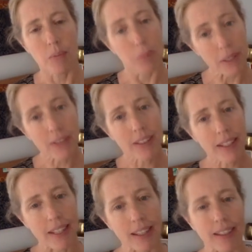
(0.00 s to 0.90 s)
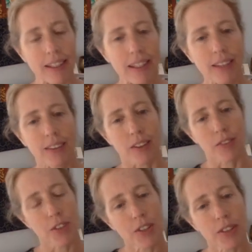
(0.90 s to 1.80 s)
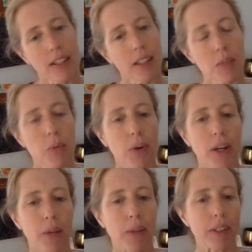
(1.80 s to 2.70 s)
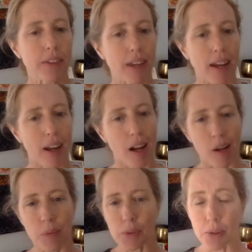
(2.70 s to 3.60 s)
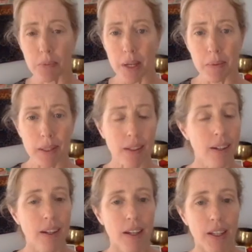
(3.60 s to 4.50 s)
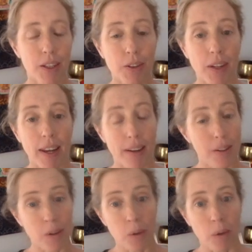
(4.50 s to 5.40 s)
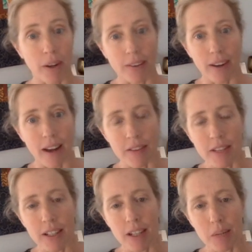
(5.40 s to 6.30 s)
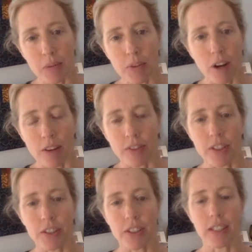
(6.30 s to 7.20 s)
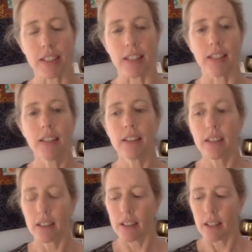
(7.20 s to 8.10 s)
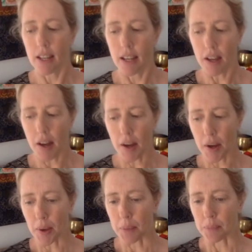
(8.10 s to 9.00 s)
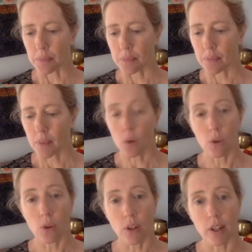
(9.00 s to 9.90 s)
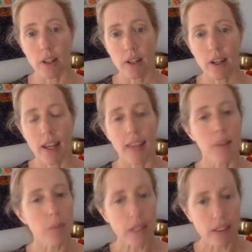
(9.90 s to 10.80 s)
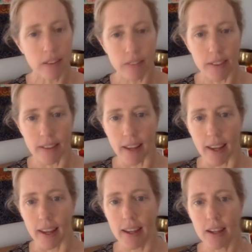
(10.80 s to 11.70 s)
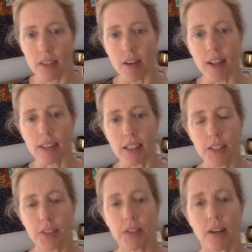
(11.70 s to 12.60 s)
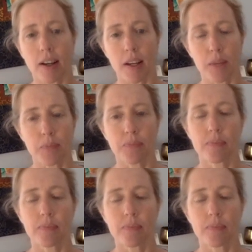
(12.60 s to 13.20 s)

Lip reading: build it in either first thing in the morning when you get up. So maybe you can do it while you're having a cup of coffee or tea, or in the middle of the day around lunchtime,